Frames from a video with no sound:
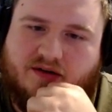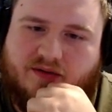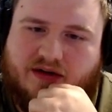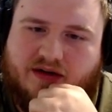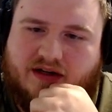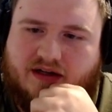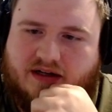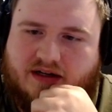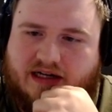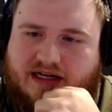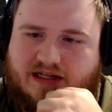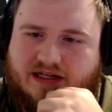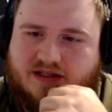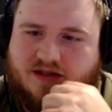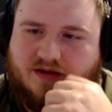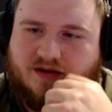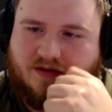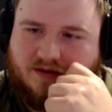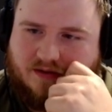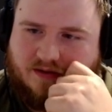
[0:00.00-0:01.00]
We got a Goddess
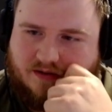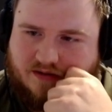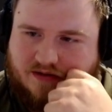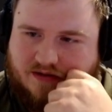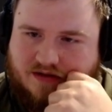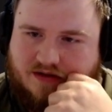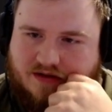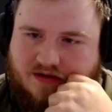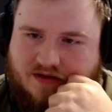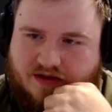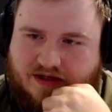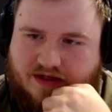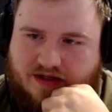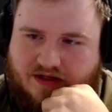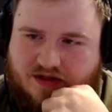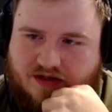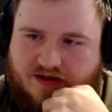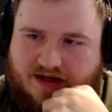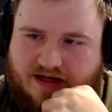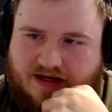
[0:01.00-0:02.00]
Souls, Shrieking
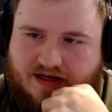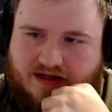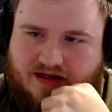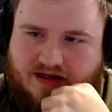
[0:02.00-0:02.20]
Drake.